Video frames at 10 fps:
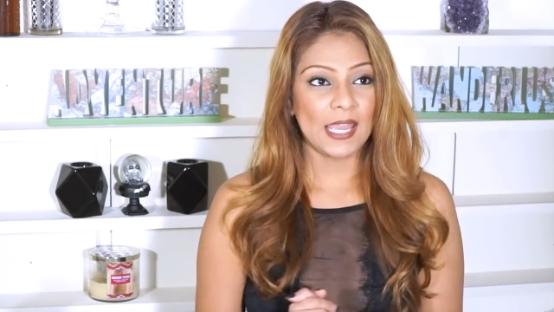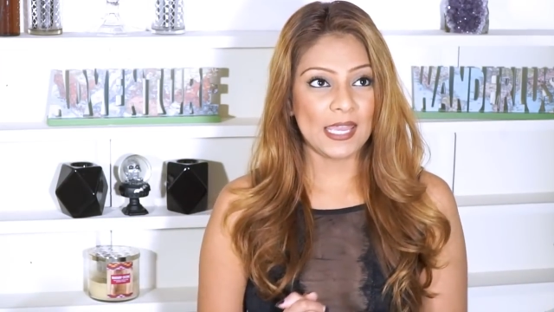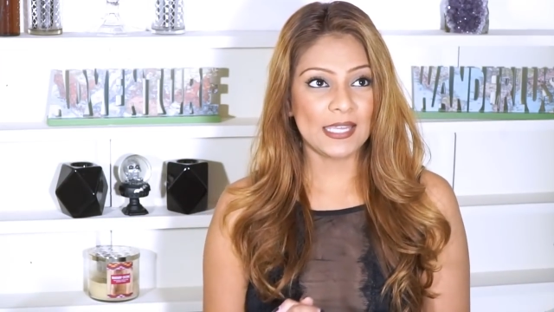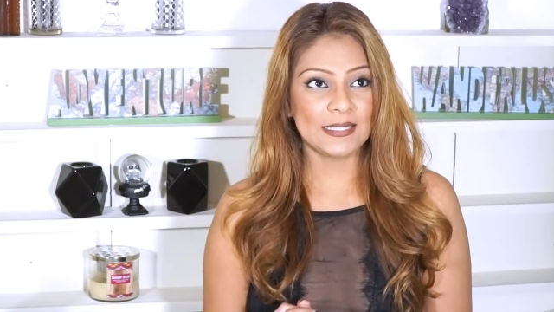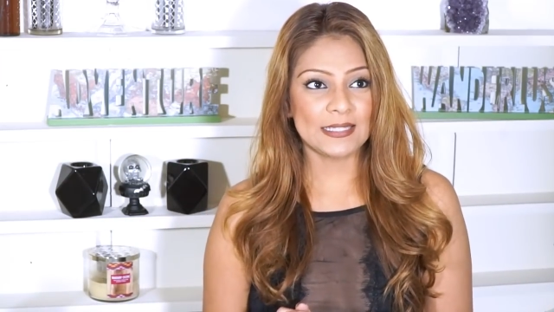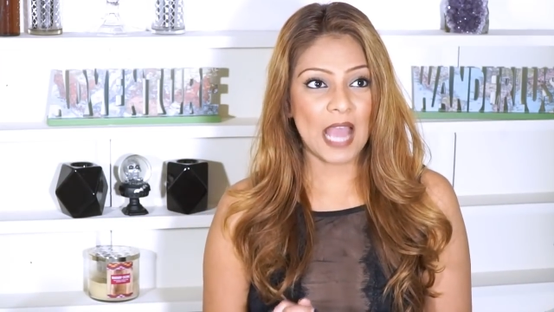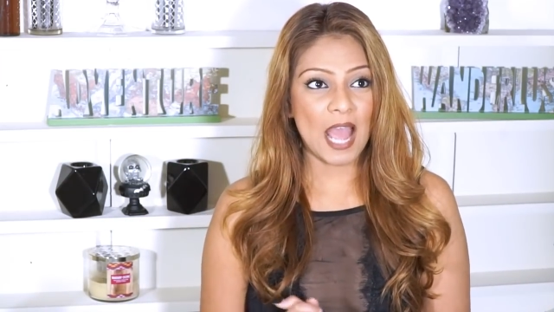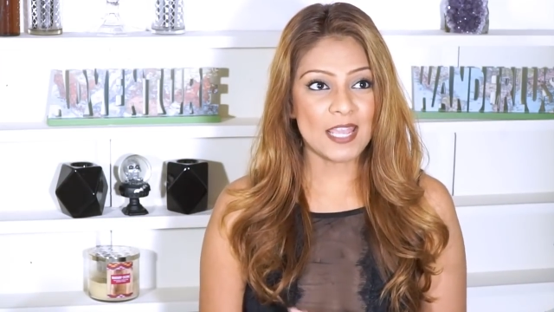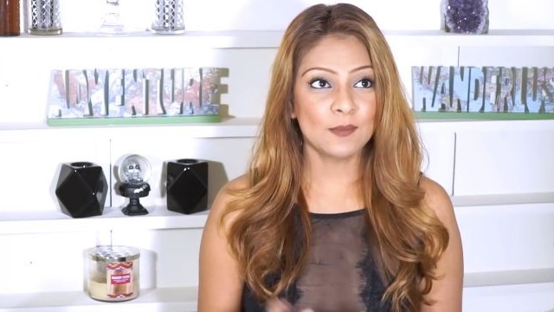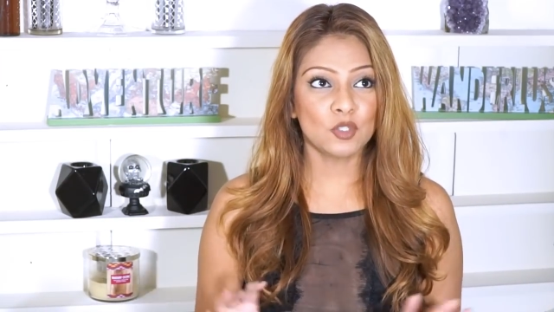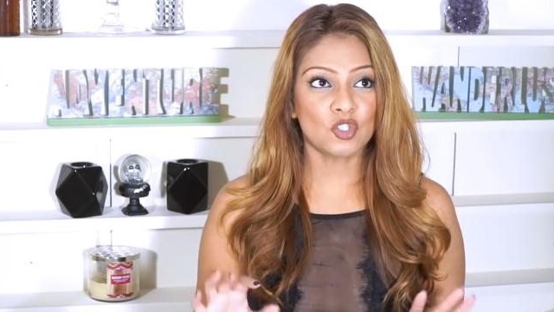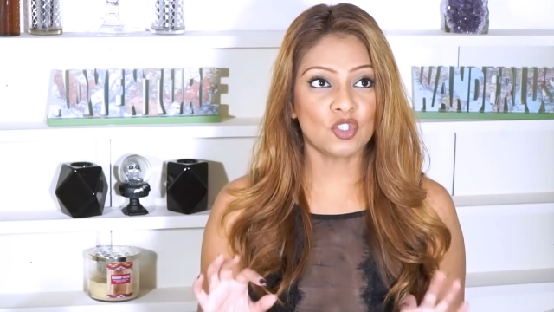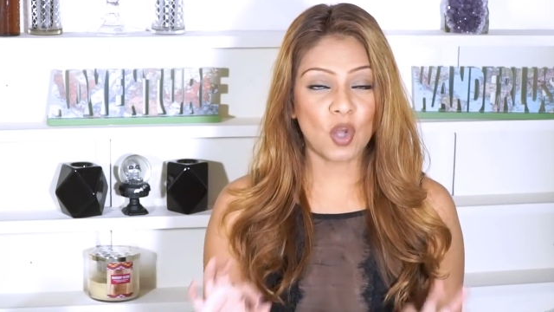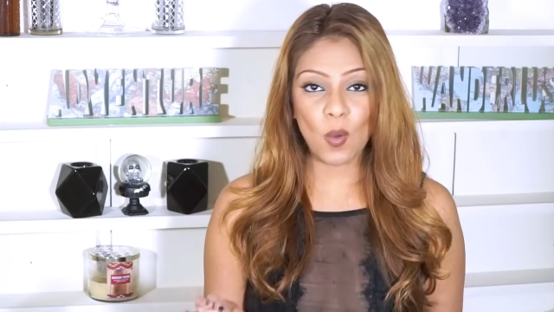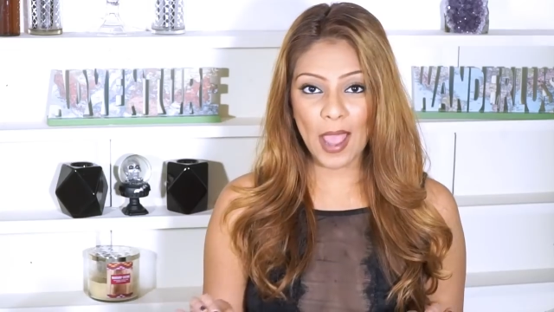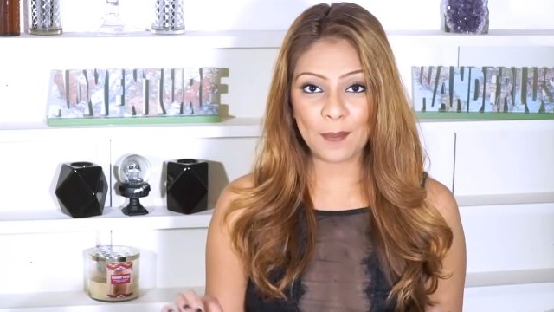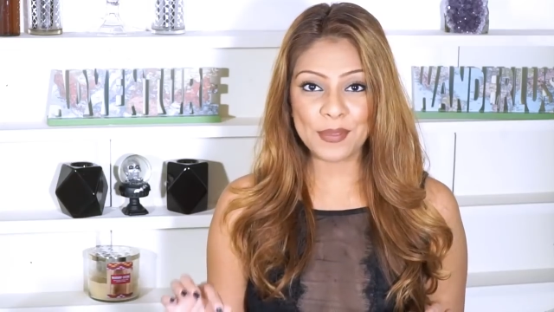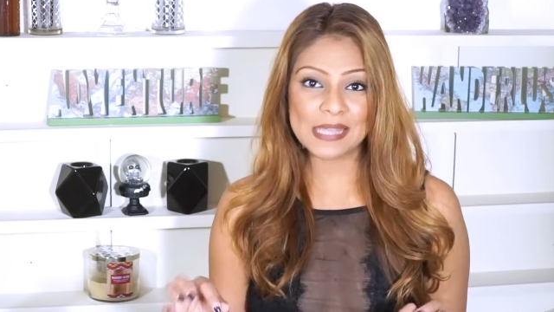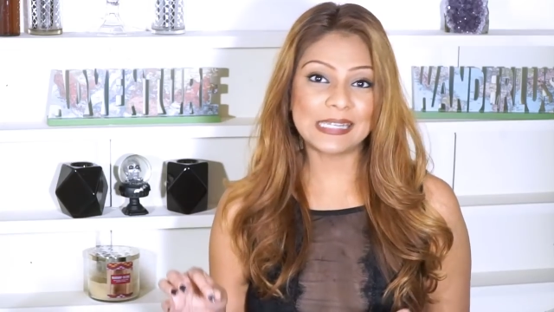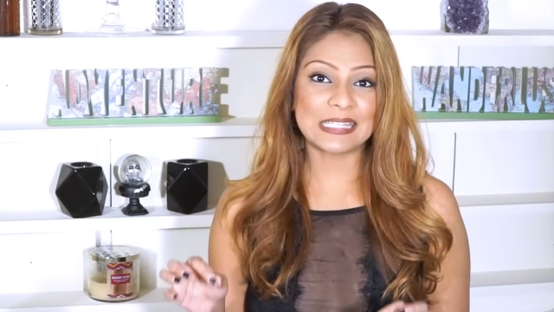is, I am so
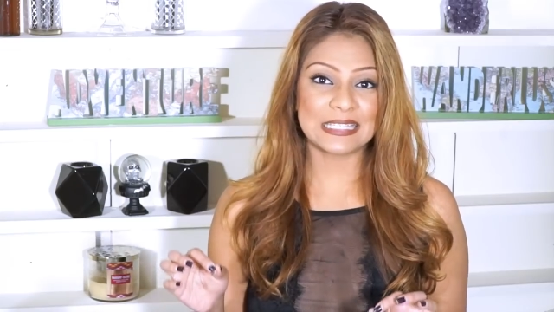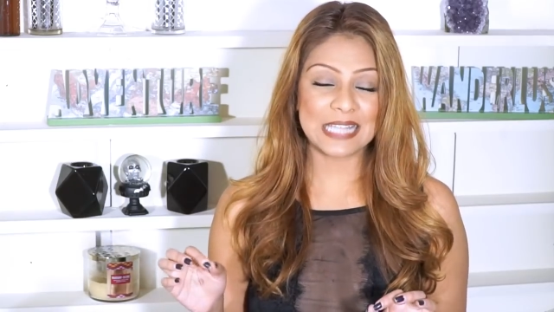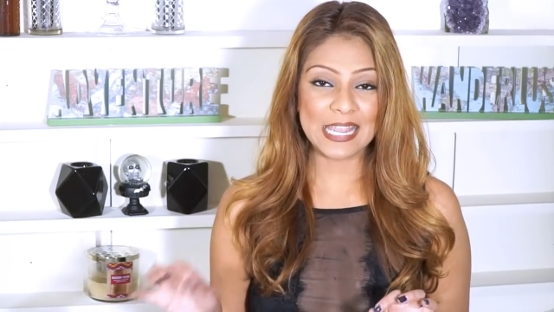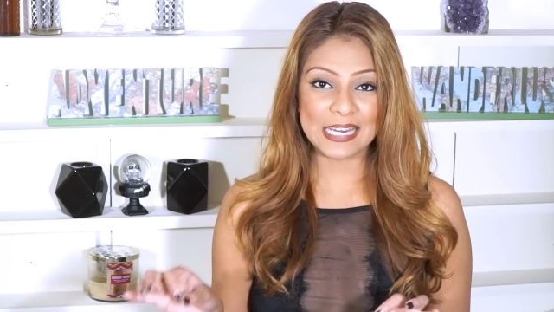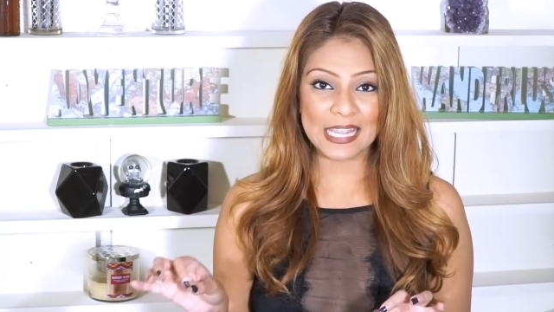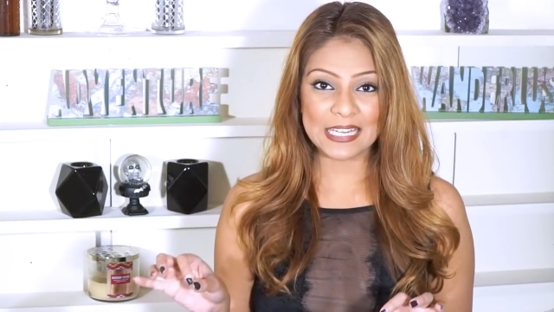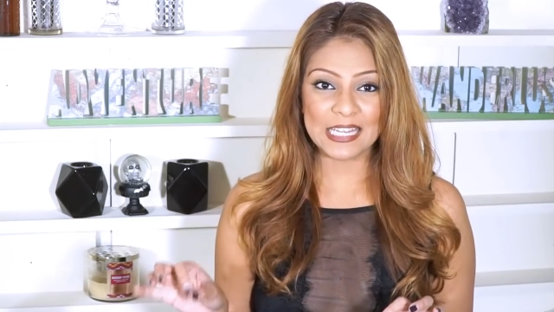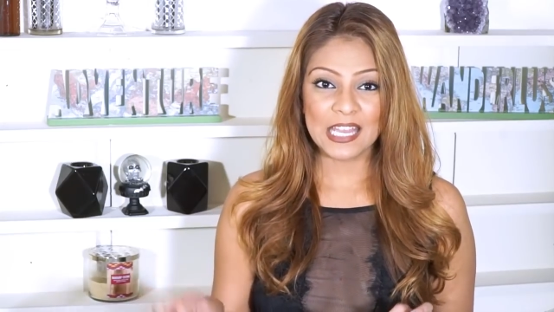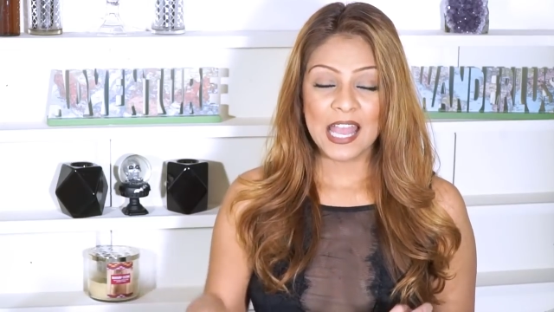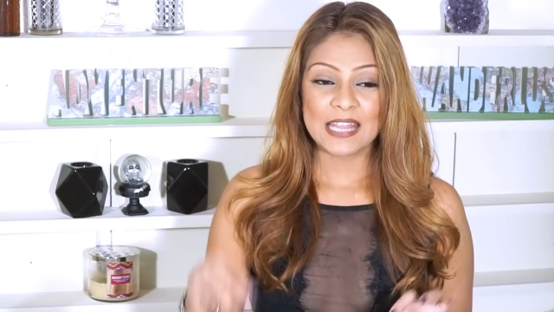happy and excited